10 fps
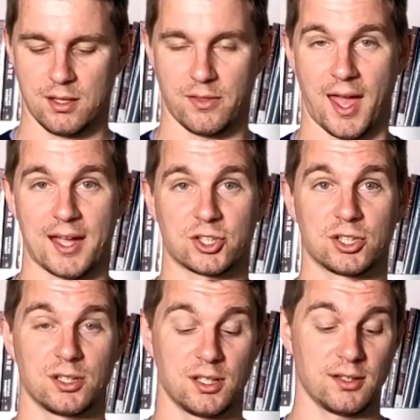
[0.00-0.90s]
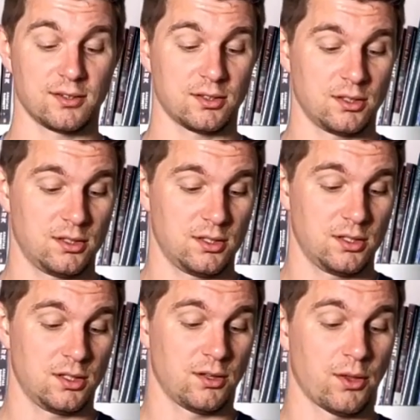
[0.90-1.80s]
The action is
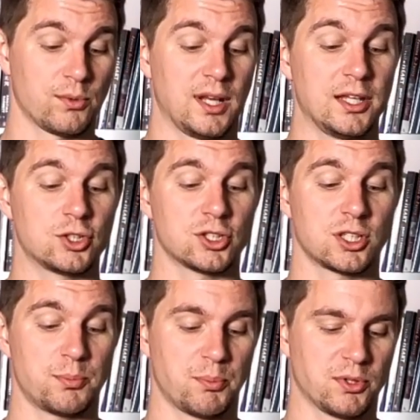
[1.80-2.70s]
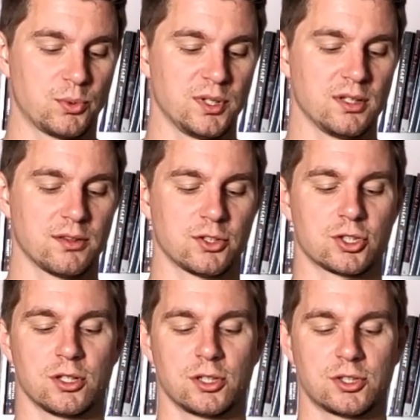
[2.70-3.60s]
the relationship between the
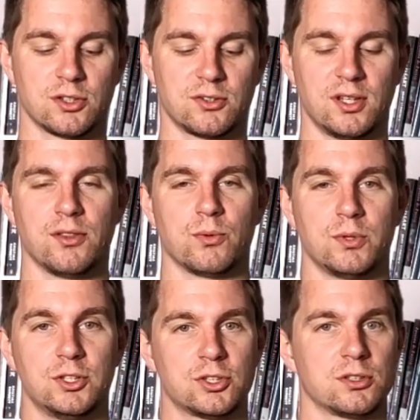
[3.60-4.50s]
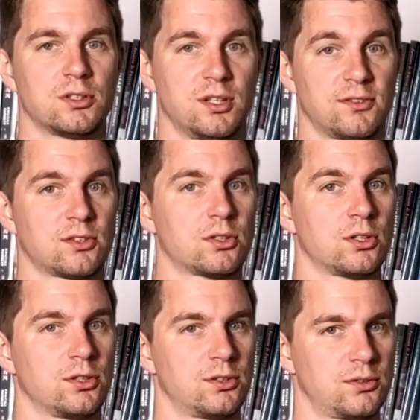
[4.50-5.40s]
churches in the region is
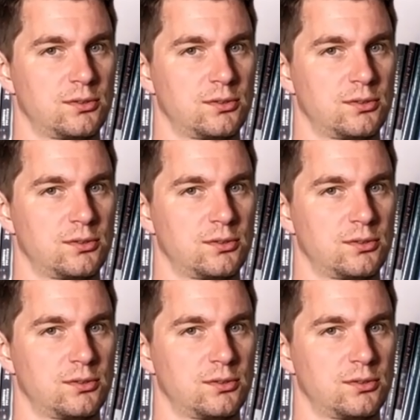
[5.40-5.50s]
good.